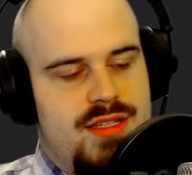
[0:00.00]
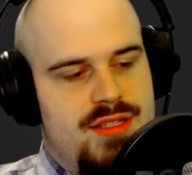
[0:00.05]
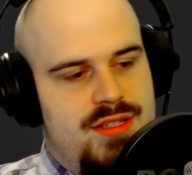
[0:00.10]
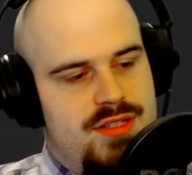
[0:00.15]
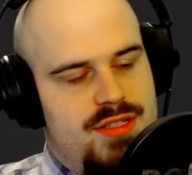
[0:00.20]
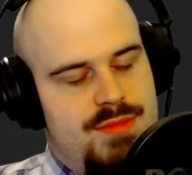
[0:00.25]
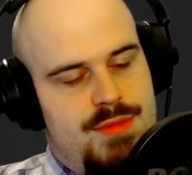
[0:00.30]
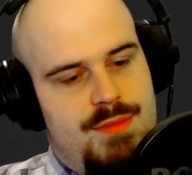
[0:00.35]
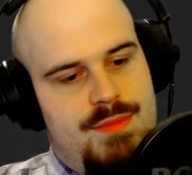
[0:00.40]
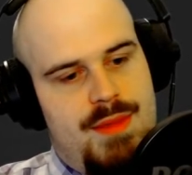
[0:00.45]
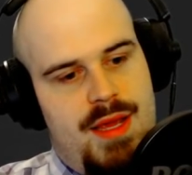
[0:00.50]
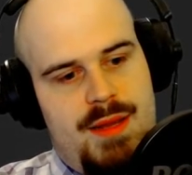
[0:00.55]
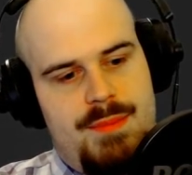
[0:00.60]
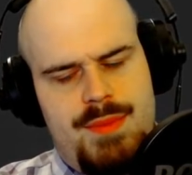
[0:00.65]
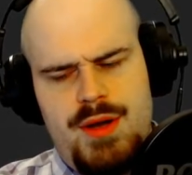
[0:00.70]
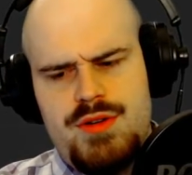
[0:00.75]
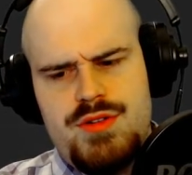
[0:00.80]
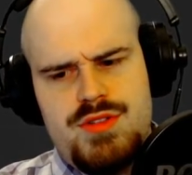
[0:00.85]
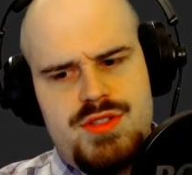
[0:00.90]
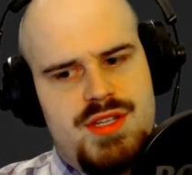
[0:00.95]
I saw someone make a
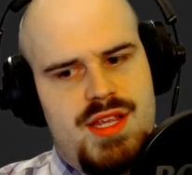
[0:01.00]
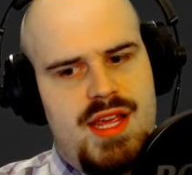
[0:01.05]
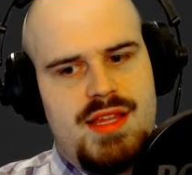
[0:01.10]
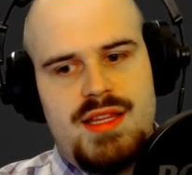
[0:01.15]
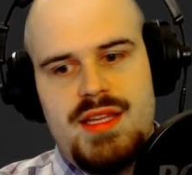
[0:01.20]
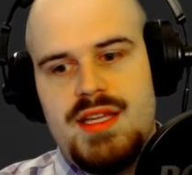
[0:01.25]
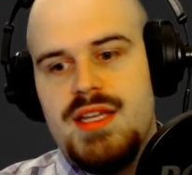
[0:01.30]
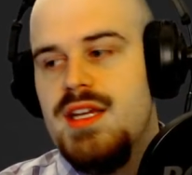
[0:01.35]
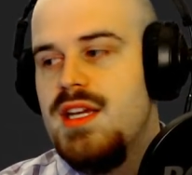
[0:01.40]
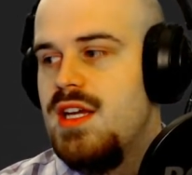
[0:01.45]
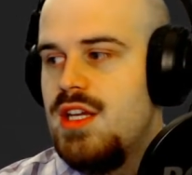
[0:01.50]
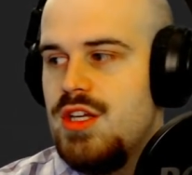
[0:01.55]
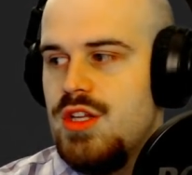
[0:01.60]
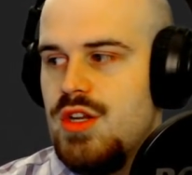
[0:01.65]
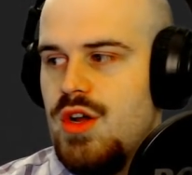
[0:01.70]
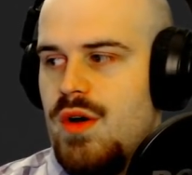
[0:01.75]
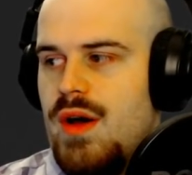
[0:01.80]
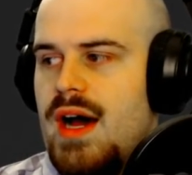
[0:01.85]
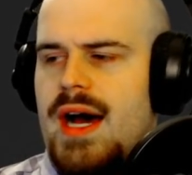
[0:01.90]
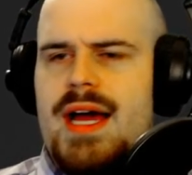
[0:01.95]
post saying that
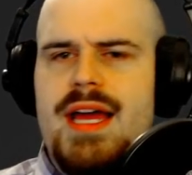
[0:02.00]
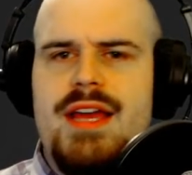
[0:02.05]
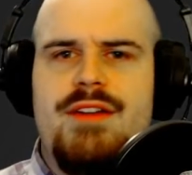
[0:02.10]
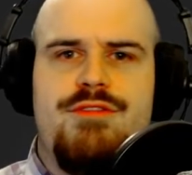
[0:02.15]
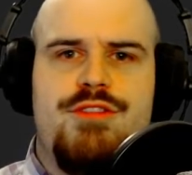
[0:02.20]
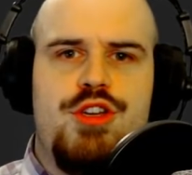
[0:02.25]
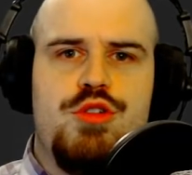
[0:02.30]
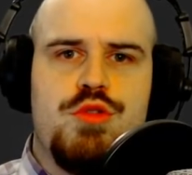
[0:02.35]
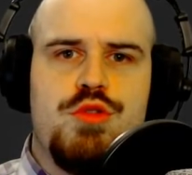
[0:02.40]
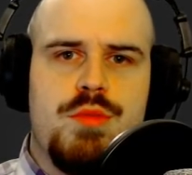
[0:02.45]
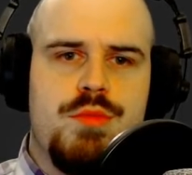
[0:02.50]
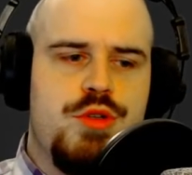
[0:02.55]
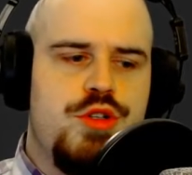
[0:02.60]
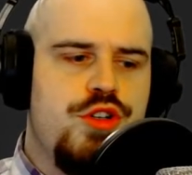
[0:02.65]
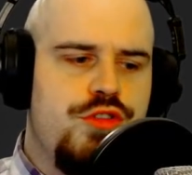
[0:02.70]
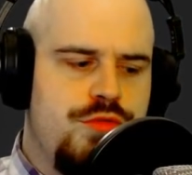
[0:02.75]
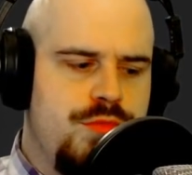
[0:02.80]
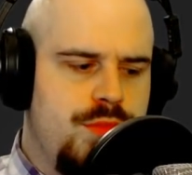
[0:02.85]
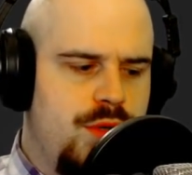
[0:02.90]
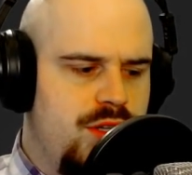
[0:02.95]
if you
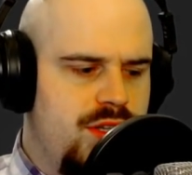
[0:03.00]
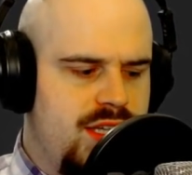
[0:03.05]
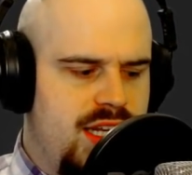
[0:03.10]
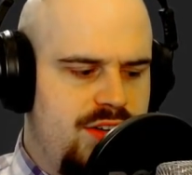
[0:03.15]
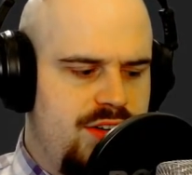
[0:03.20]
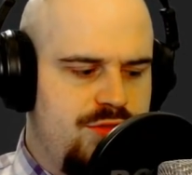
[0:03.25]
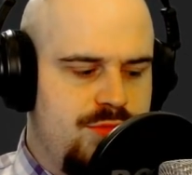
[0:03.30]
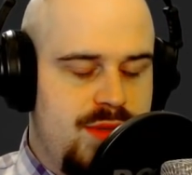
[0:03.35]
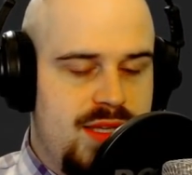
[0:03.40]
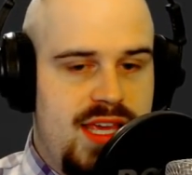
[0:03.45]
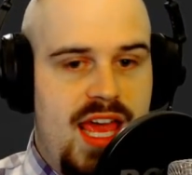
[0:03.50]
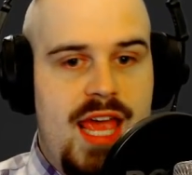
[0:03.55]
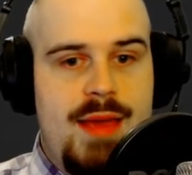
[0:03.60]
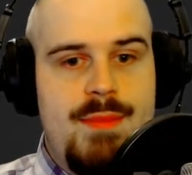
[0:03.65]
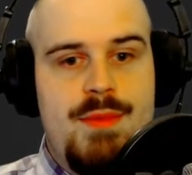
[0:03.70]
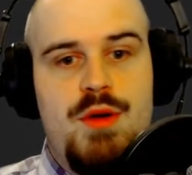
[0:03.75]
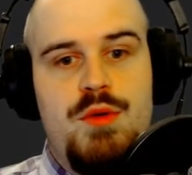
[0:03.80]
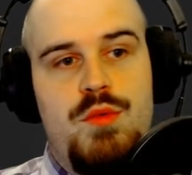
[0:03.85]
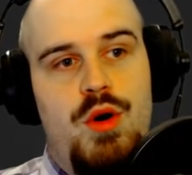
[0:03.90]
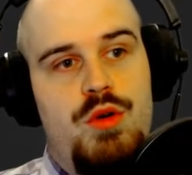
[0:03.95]
remove mulliganing from the
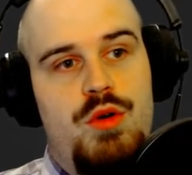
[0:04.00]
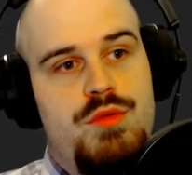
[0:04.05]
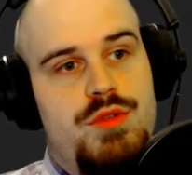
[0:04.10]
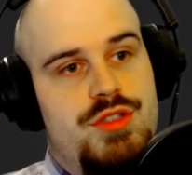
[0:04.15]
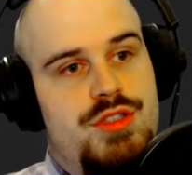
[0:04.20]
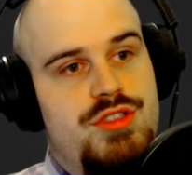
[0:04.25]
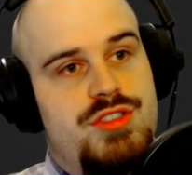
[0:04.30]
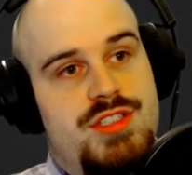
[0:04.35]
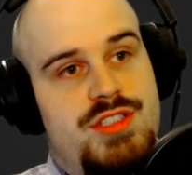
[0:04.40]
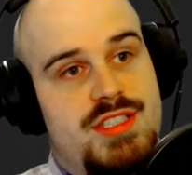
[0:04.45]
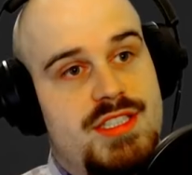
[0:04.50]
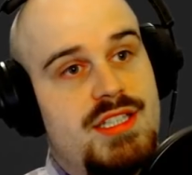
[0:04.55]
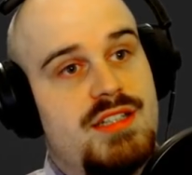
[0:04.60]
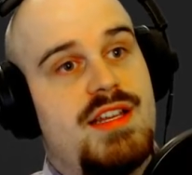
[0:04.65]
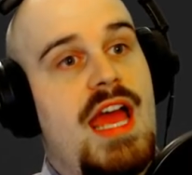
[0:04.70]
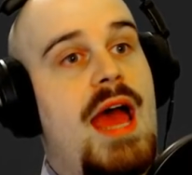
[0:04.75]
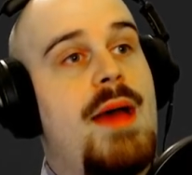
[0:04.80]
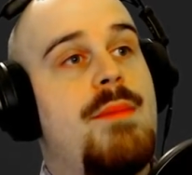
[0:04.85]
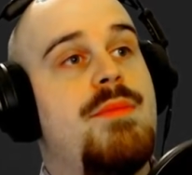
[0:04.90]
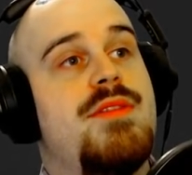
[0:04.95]
game, it won't reduce the skill
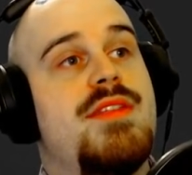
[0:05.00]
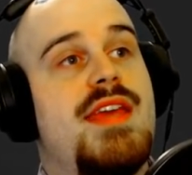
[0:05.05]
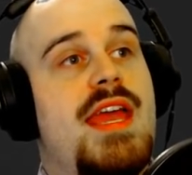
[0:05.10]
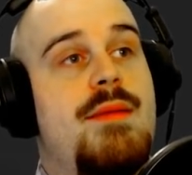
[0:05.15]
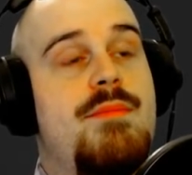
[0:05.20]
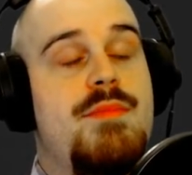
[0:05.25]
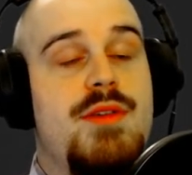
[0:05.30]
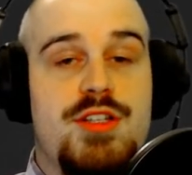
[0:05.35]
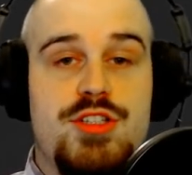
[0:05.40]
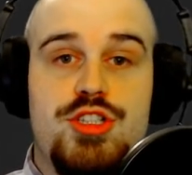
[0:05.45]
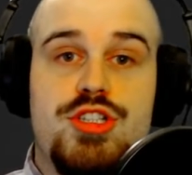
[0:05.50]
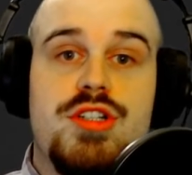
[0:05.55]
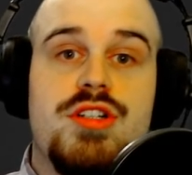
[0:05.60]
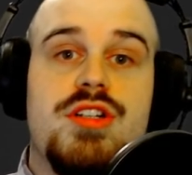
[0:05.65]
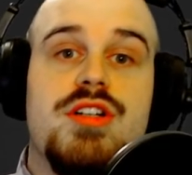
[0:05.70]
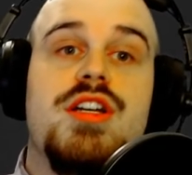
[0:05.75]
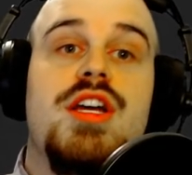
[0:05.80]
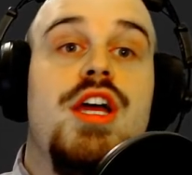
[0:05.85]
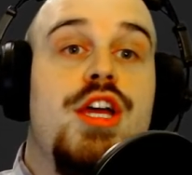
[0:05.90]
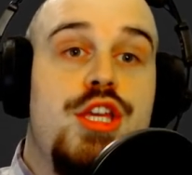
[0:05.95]
cap of the game, because
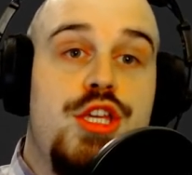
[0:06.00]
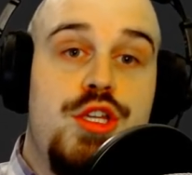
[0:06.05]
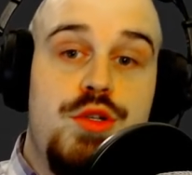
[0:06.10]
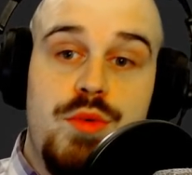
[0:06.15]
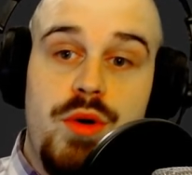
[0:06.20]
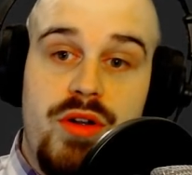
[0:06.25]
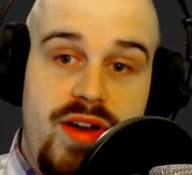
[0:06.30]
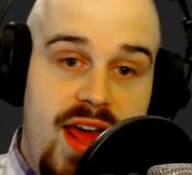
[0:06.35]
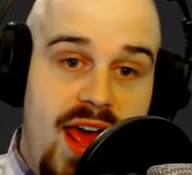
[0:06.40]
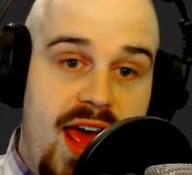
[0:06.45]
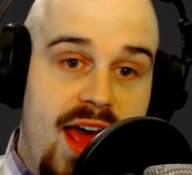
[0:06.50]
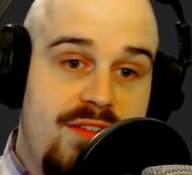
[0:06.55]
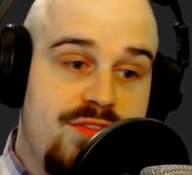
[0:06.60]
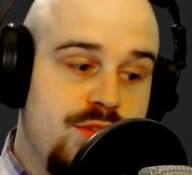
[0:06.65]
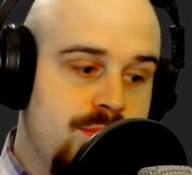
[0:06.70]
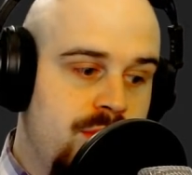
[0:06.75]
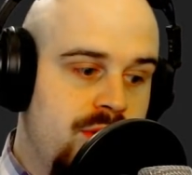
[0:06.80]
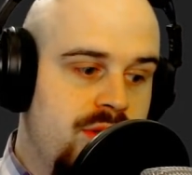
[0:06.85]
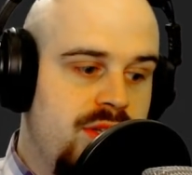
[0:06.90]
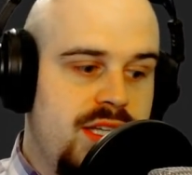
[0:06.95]
sure, you won't have
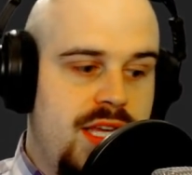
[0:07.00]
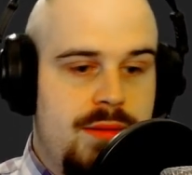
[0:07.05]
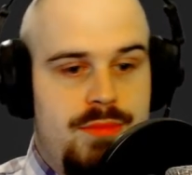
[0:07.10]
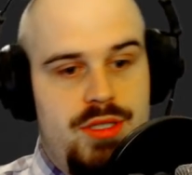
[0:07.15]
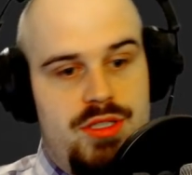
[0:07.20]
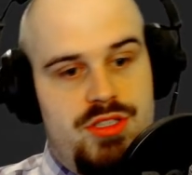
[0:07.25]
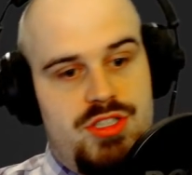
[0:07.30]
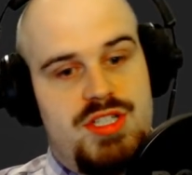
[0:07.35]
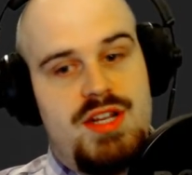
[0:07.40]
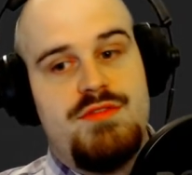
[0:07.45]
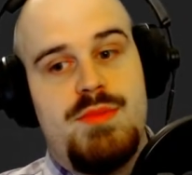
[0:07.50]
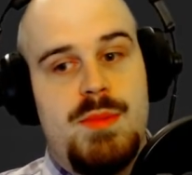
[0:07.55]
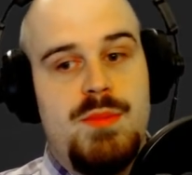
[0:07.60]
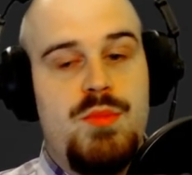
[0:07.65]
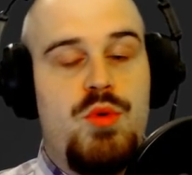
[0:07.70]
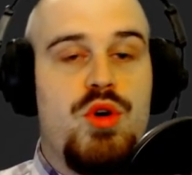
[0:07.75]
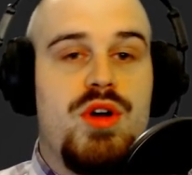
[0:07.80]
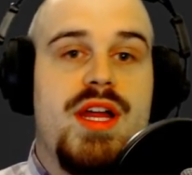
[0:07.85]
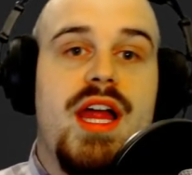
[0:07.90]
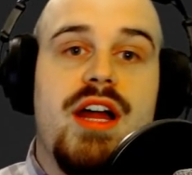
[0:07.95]
to mulligan, but you'll just have to be
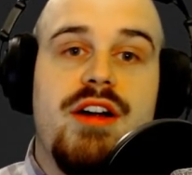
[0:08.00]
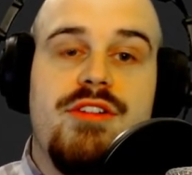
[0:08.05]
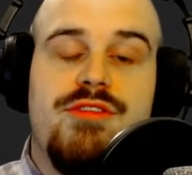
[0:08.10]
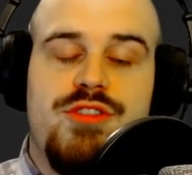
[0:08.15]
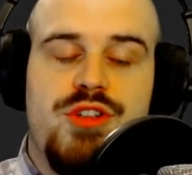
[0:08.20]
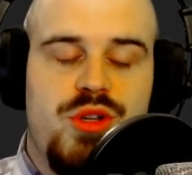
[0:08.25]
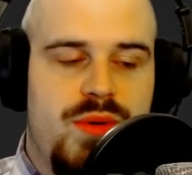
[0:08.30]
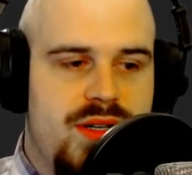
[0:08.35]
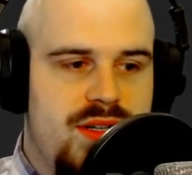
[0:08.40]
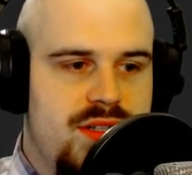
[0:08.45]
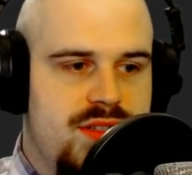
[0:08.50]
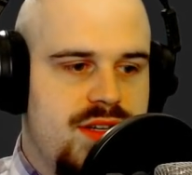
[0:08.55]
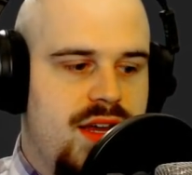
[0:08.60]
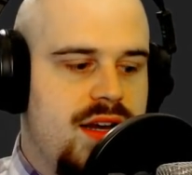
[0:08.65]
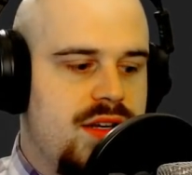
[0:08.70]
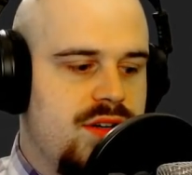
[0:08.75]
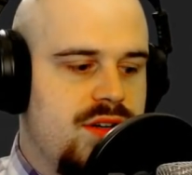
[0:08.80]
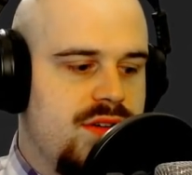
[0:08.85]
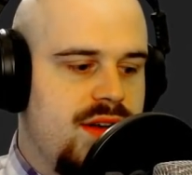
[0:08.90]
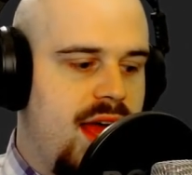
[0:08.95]
more careful when
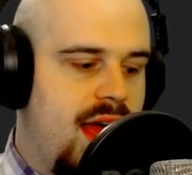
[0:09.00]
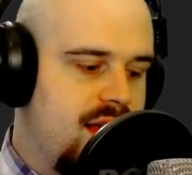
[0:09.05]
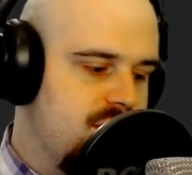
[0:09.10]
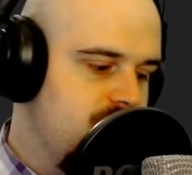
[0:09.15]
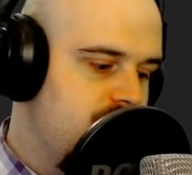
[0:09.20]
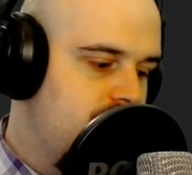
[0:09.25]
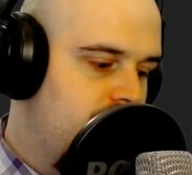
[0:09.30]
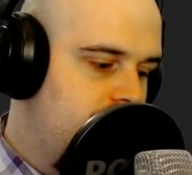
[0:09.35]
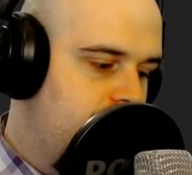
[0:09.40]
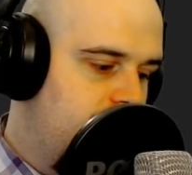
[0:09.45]
designing your decks.